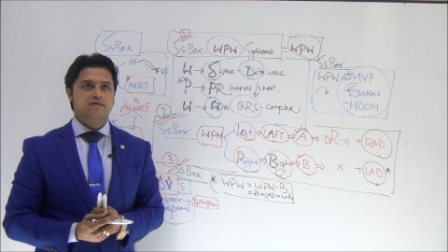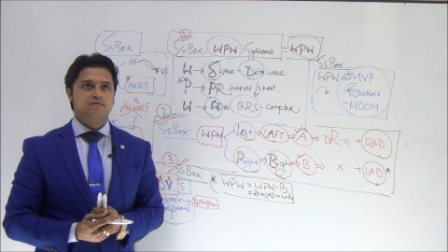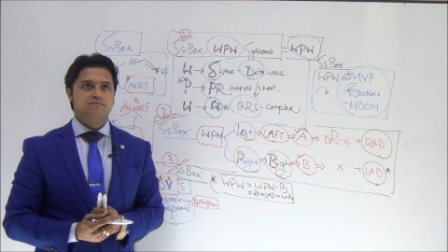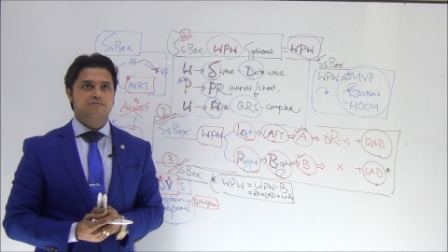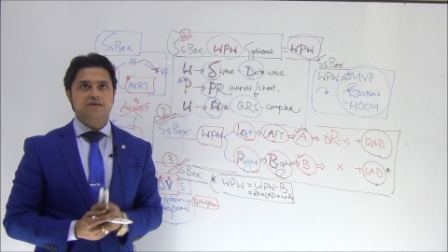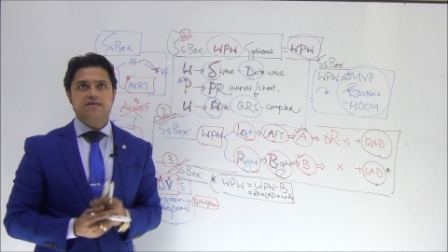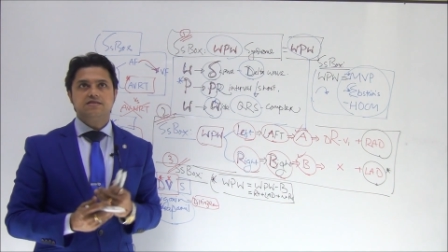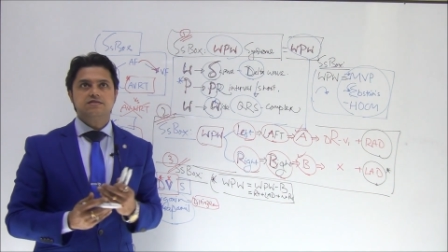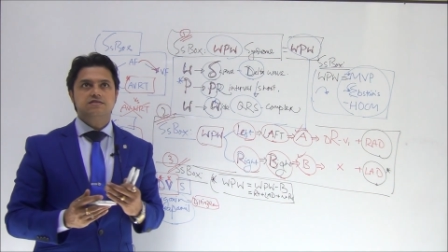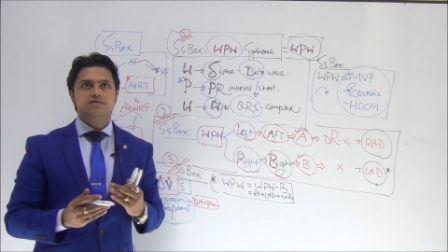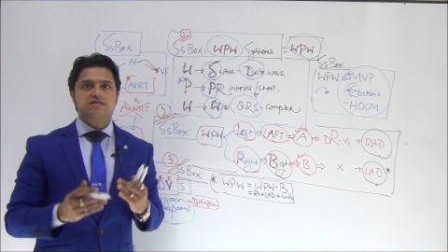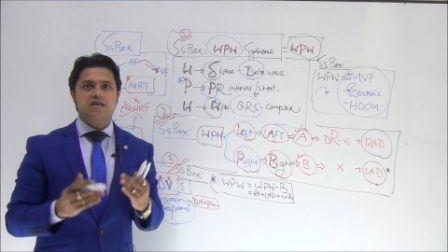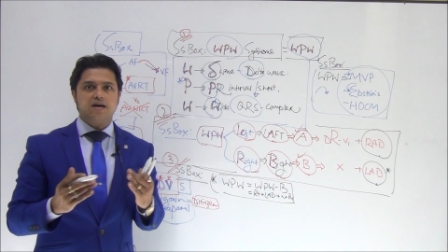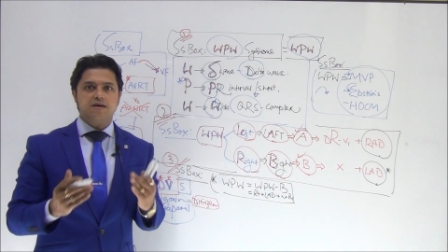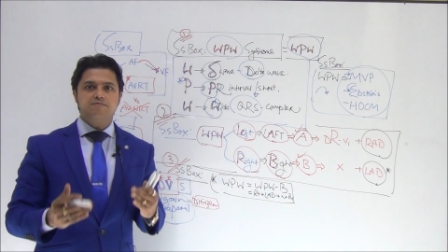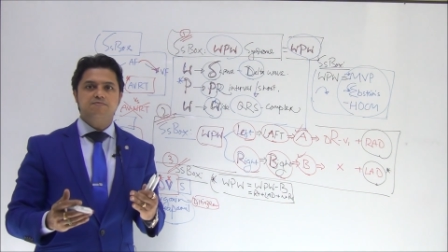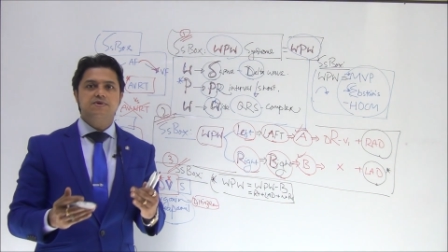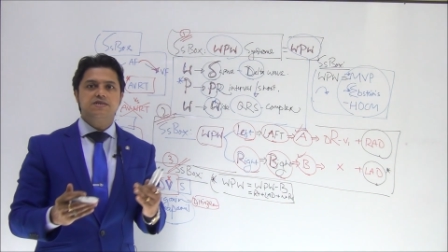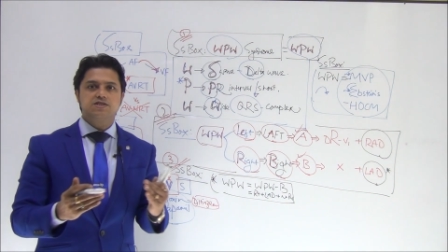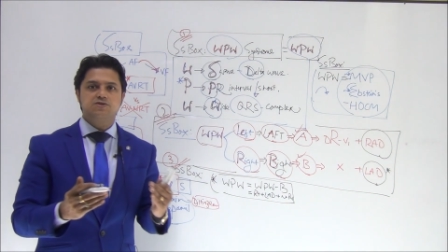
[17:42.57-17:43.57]
Means
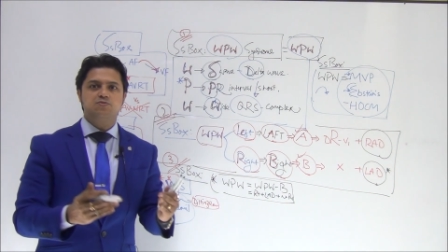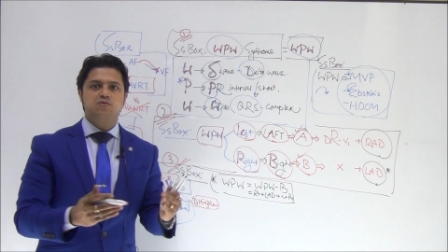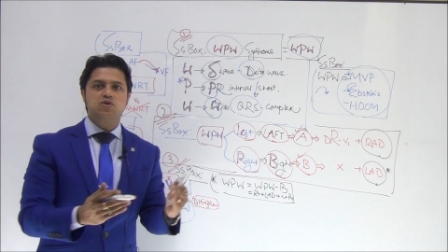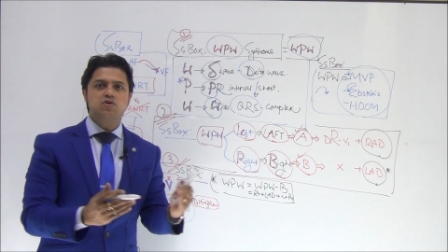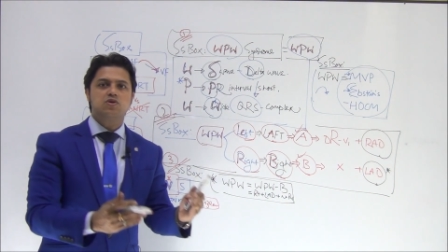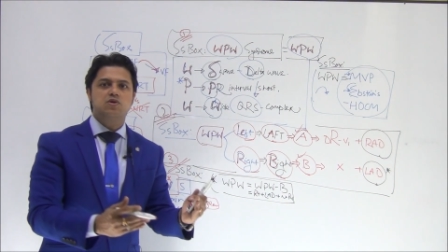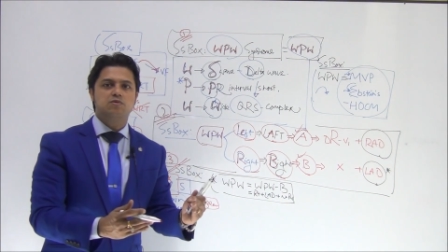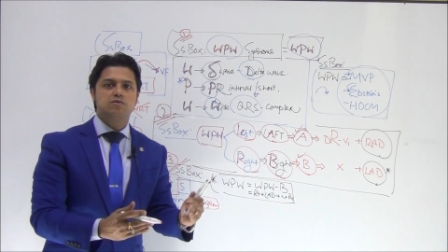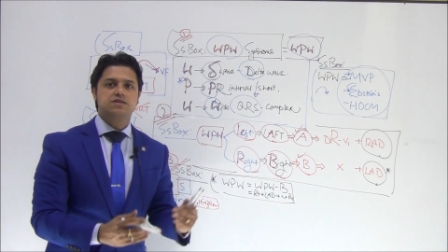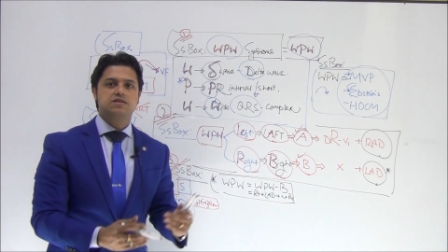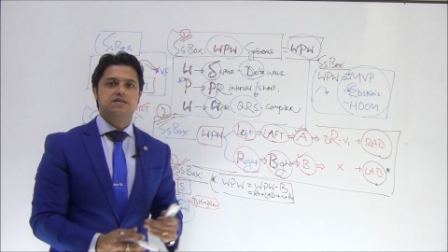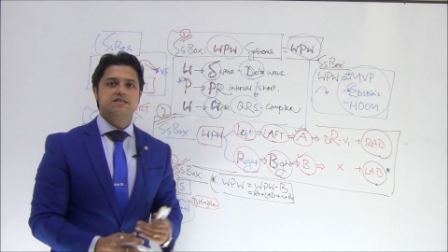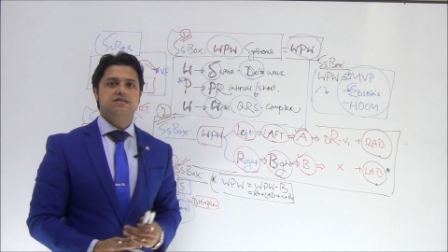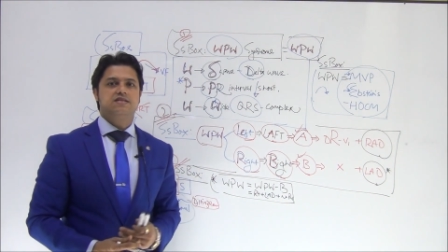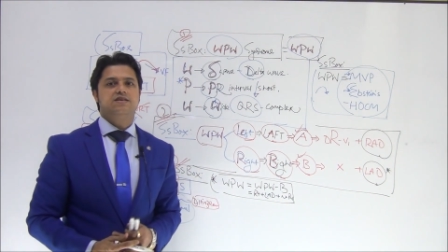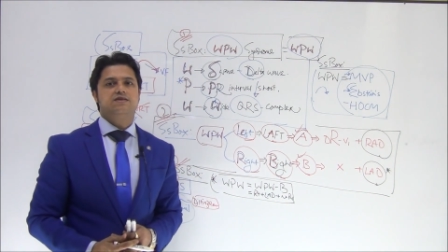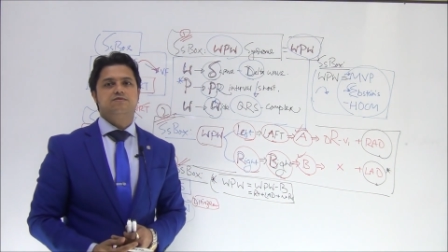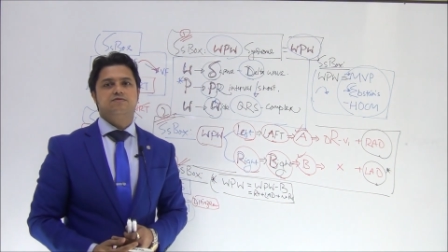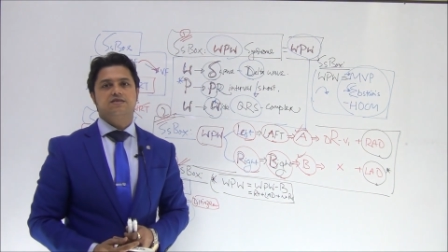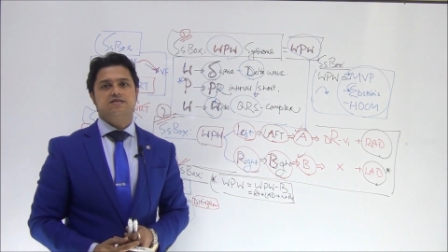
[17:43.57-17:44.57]
type B is more common than
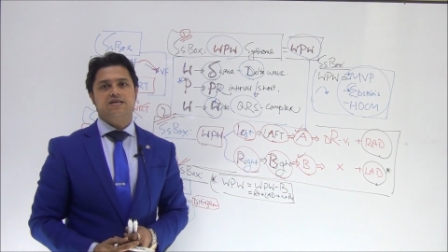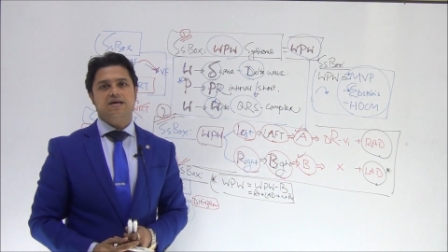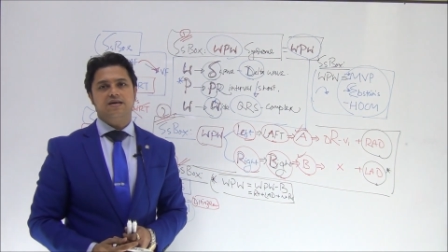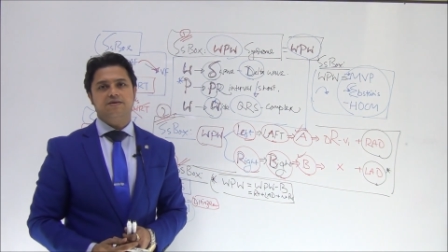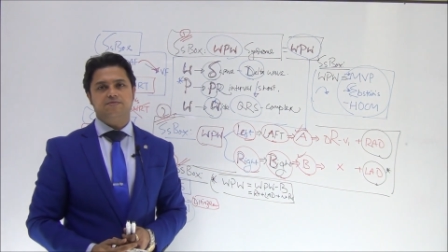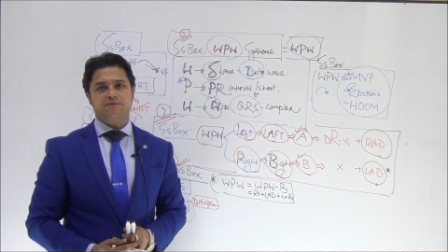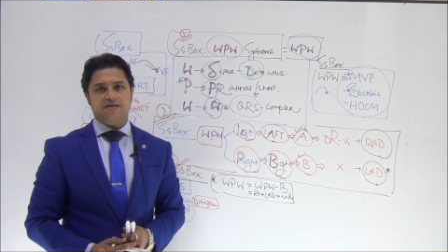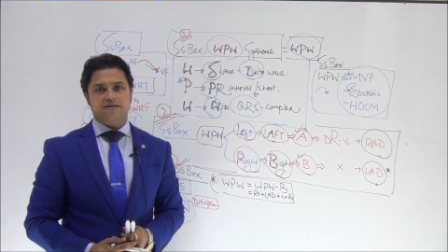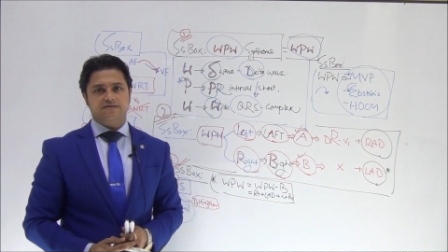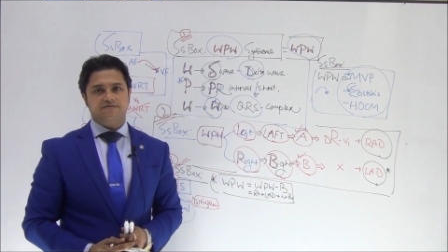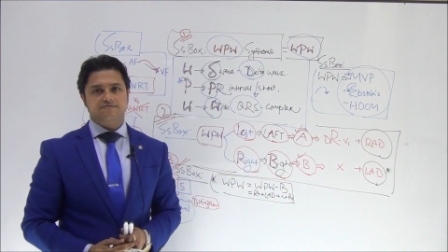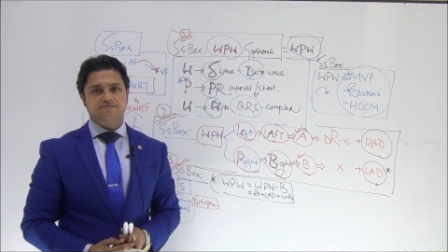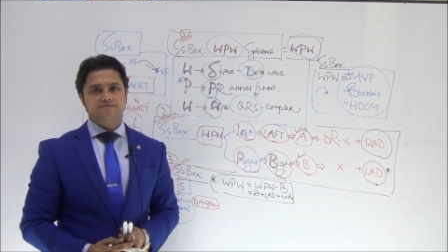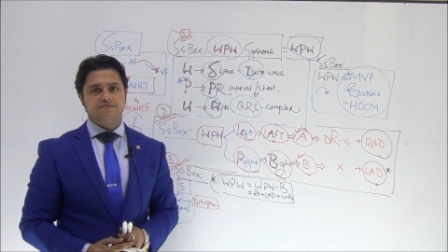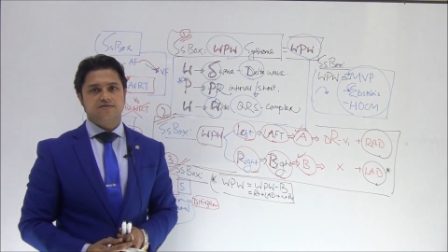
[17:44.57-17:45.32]
that of the type A.